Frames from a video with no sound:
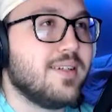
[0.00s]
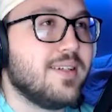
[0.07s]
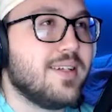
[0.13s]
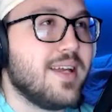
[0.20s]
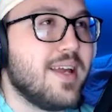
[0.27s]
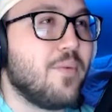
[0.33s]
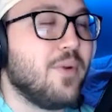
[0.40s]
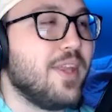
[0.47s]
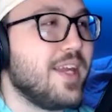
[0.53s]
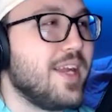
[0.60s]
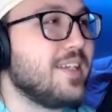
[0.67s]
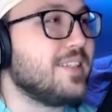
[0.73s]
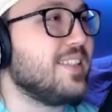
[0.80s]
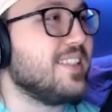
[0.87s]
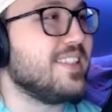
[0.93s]

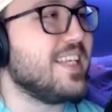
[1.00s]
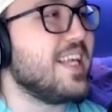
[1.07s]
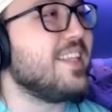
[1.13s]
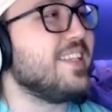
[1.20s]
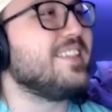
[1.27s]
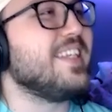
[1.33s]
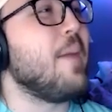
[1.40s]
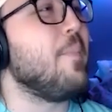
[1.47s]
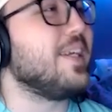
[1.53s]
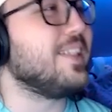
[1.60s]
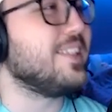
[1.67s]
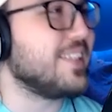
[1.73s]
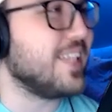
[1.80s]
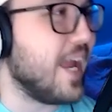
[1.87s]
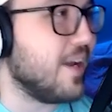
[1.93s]
hits this epic
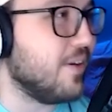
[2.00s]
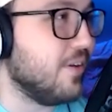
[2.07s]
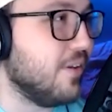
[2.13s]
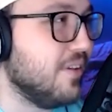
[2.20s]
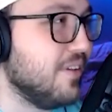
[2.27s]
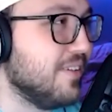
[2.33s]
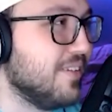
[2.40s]
scale,